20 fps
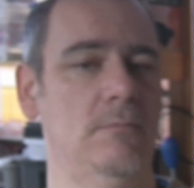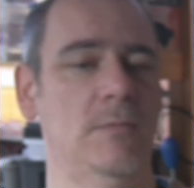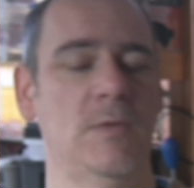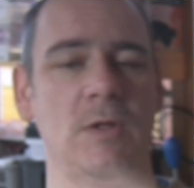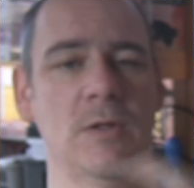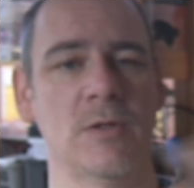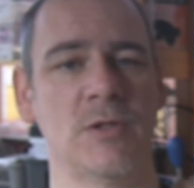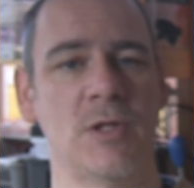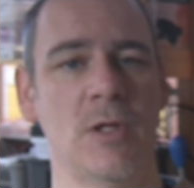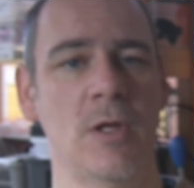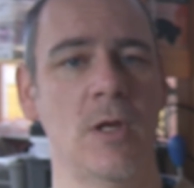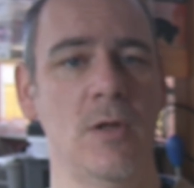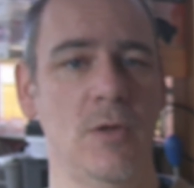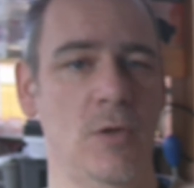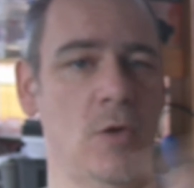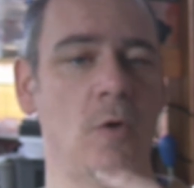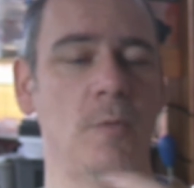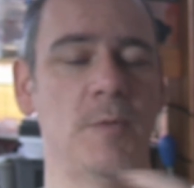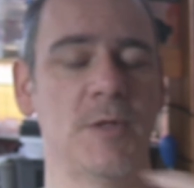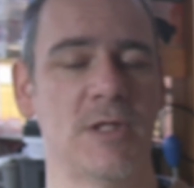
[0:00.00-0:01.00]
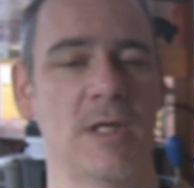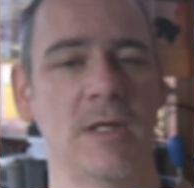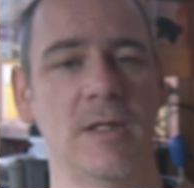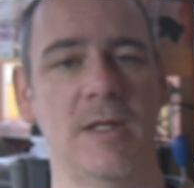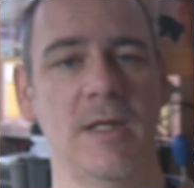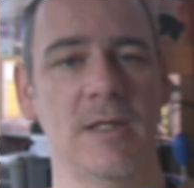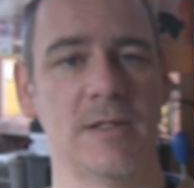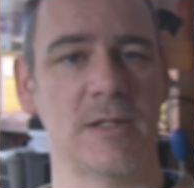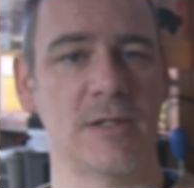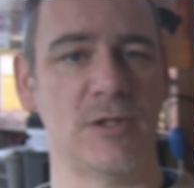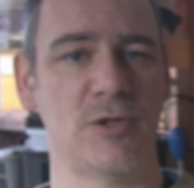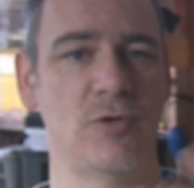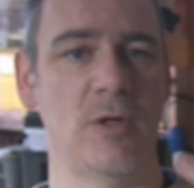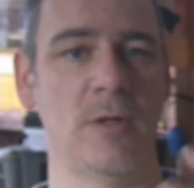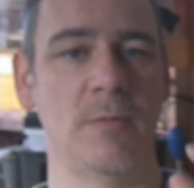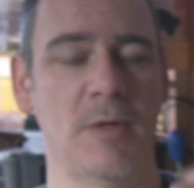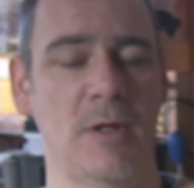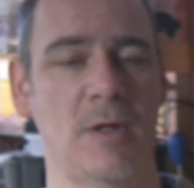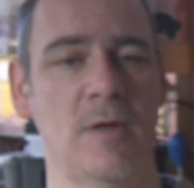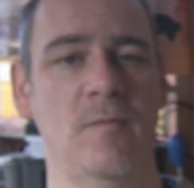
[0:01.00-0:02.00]
does the opposite, takes a
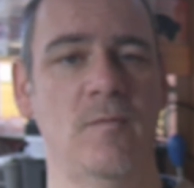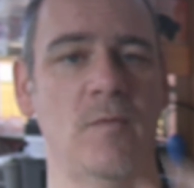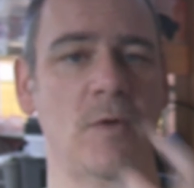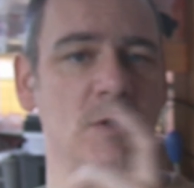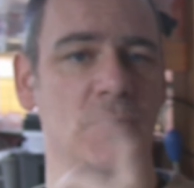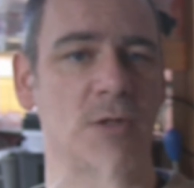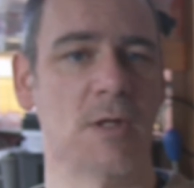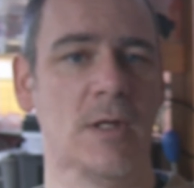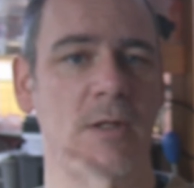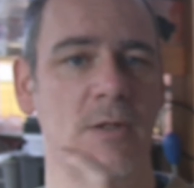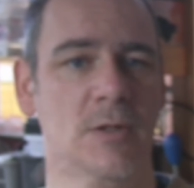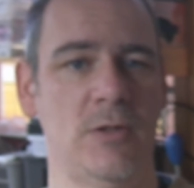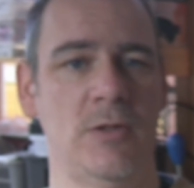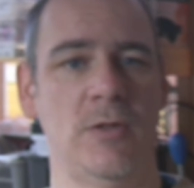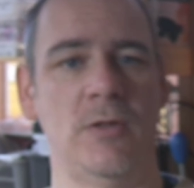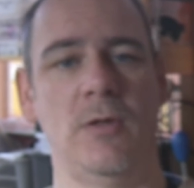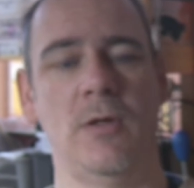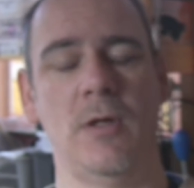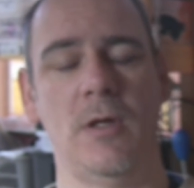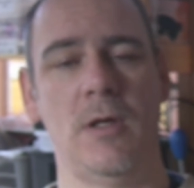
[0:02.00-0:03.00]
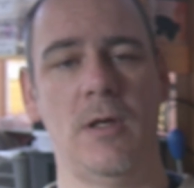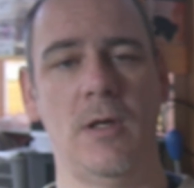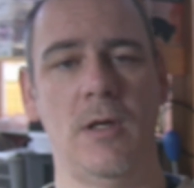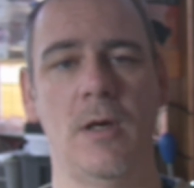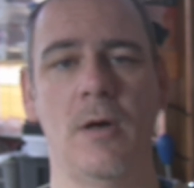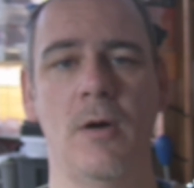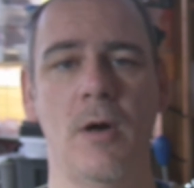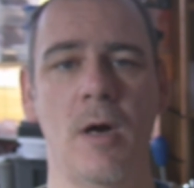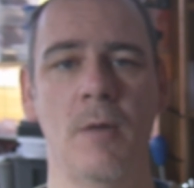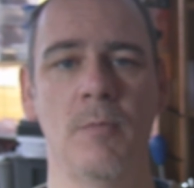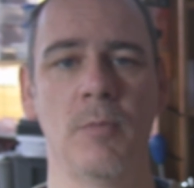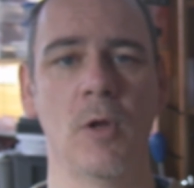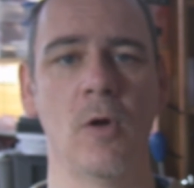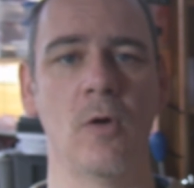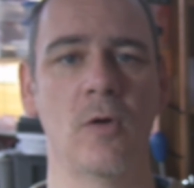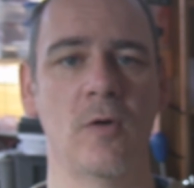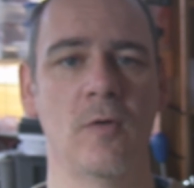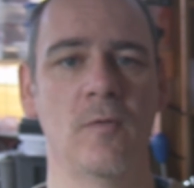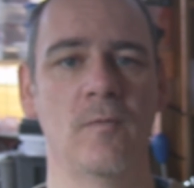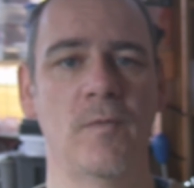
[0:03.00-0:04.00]
stream and converts it into a
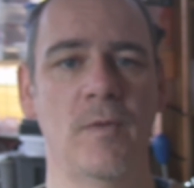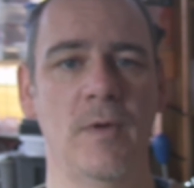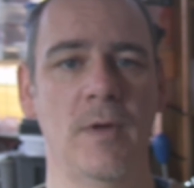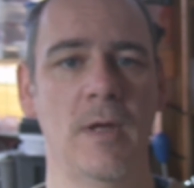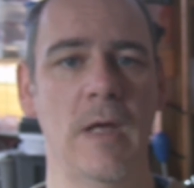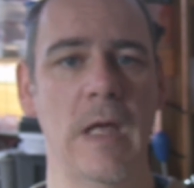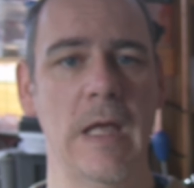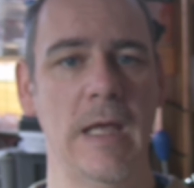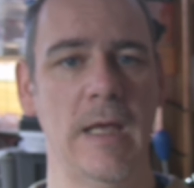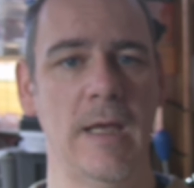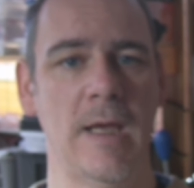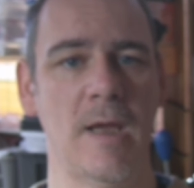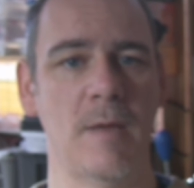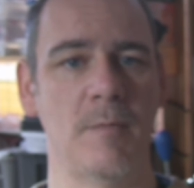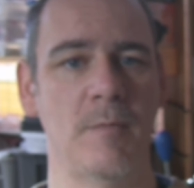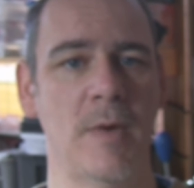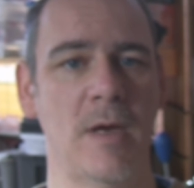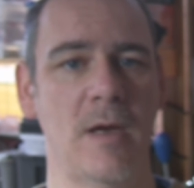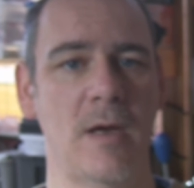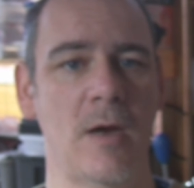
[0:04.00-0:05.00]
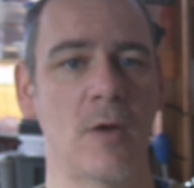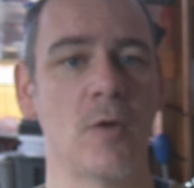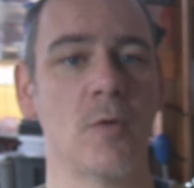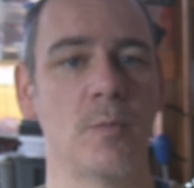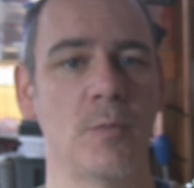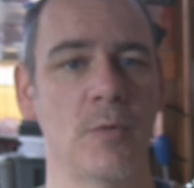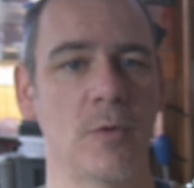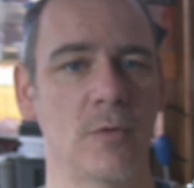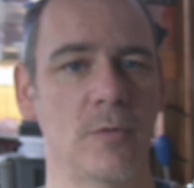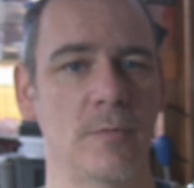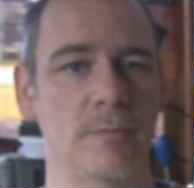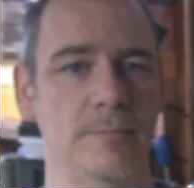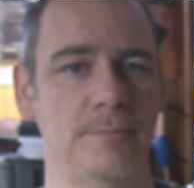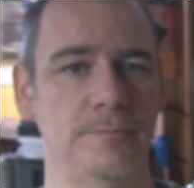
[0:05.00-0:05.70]
block of 8-bit output.